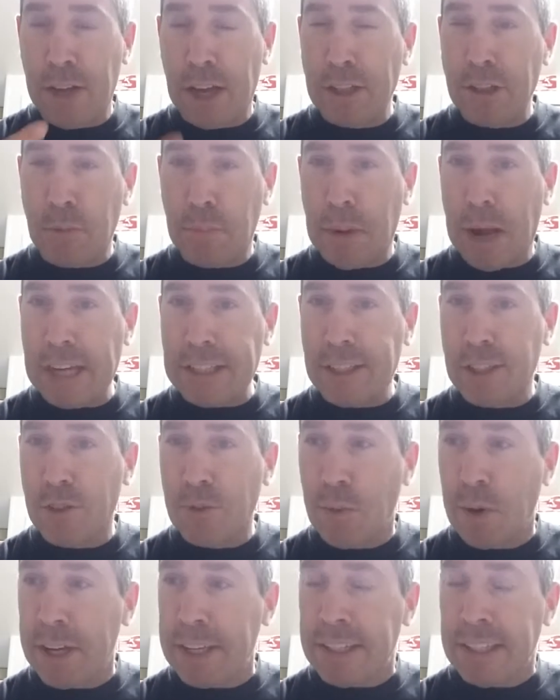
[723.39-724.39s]
nasal
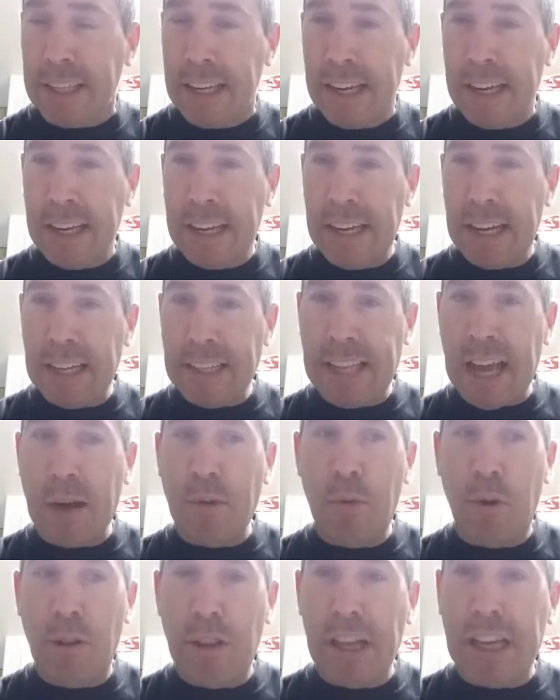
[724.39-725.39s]
passageways.
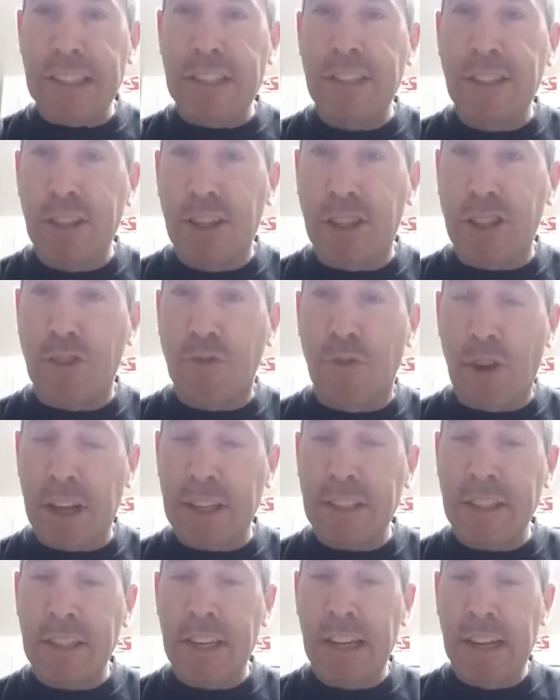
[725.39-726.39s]
That will lessen the
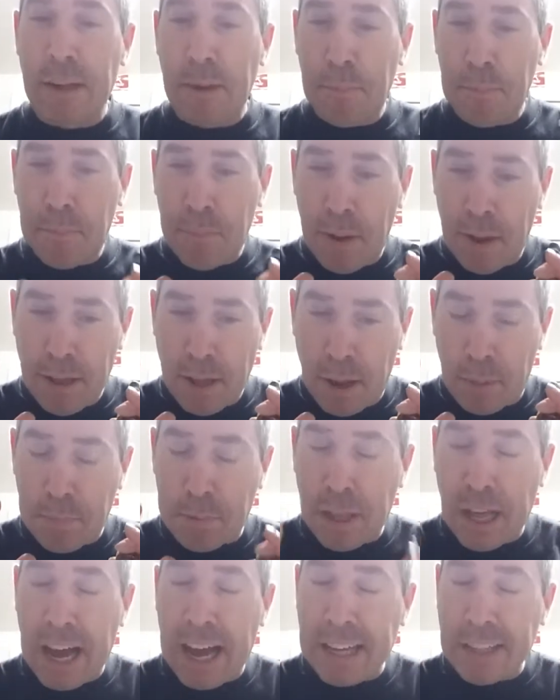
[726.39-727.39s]
stress
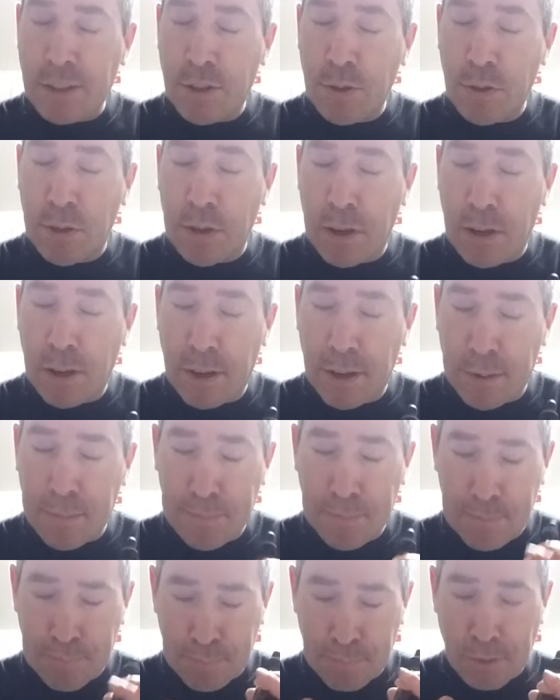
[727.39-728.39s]
applied
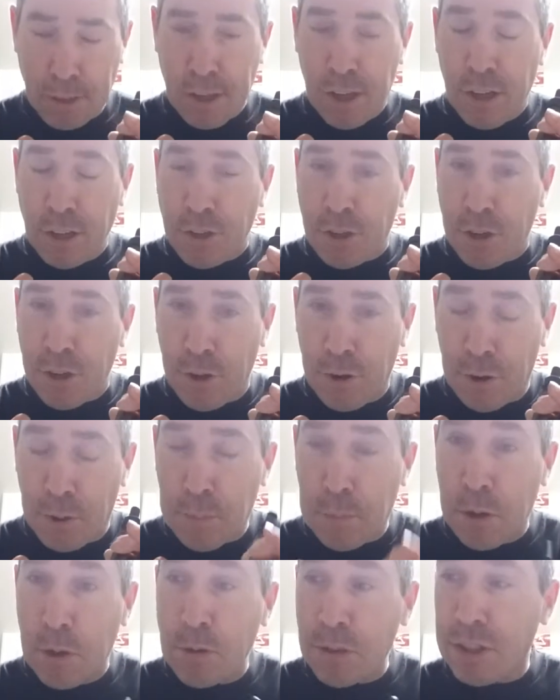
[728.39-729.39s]
to your
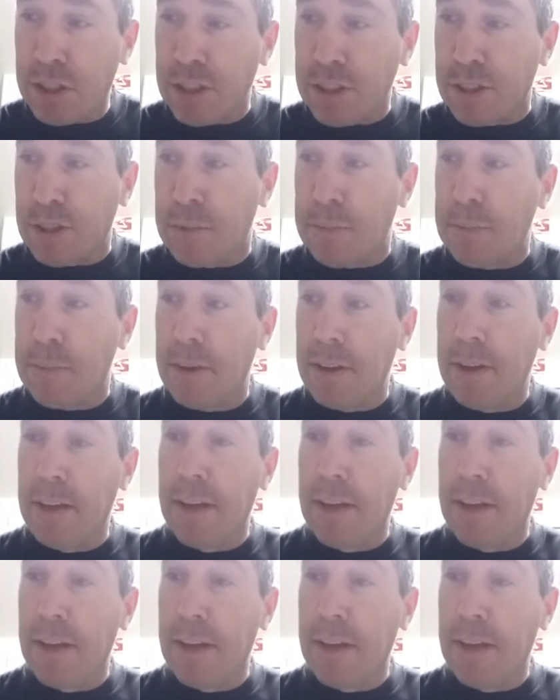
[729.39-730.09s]
immune system.